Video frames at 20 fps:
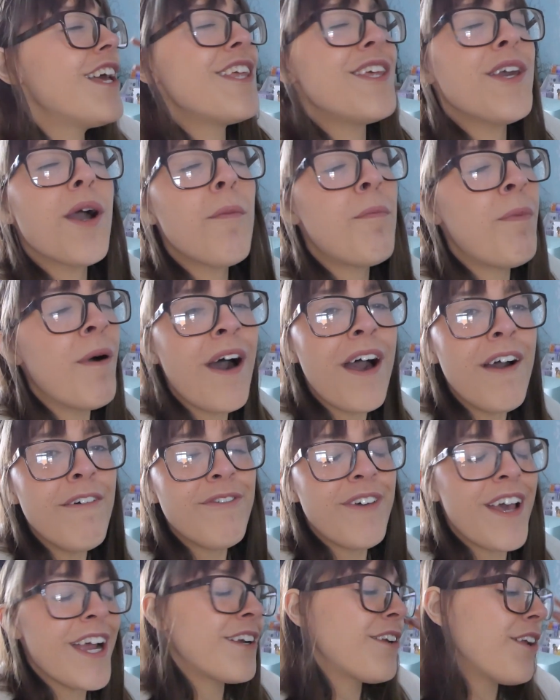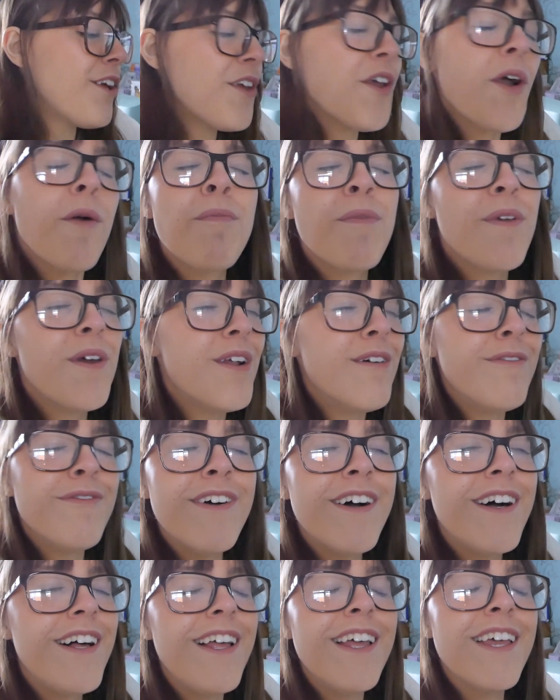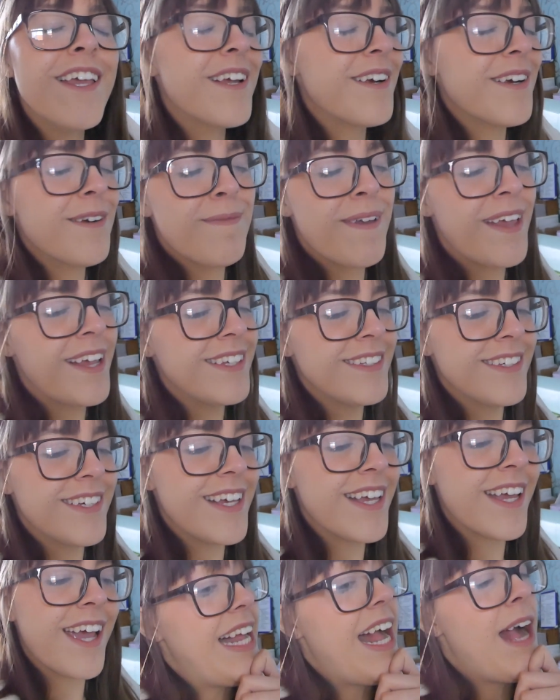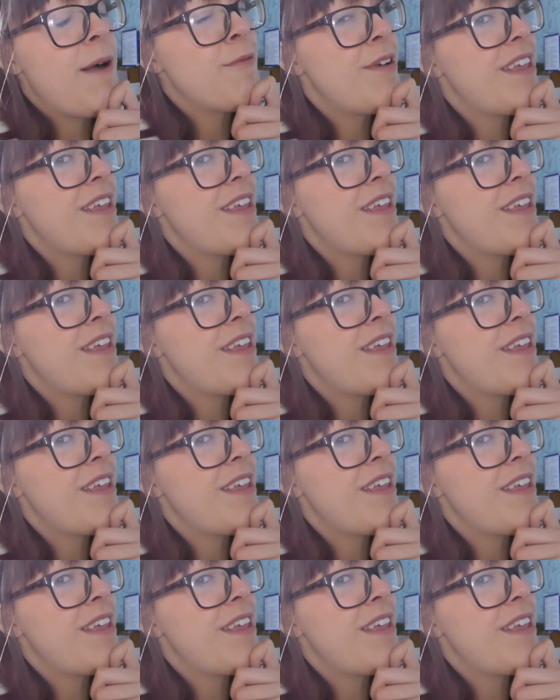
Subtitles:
you're perfect, you're beautiful, you're amazing. I'm